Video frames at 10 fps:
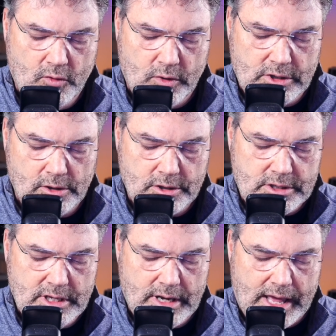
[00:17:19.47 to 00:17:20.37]
When you're
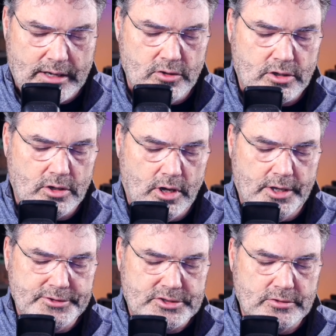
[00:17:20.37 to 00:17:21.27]
looking at it, you can
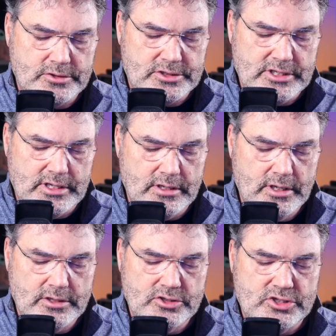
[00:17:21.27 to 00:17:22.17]
also see
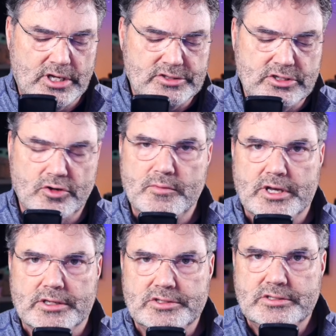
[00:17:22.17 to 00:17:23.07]
just your
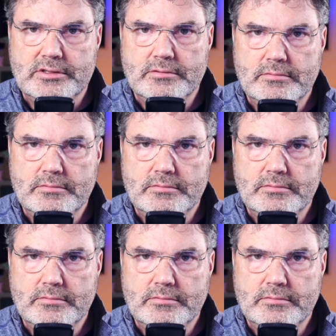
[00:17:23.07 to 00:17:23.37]
missed.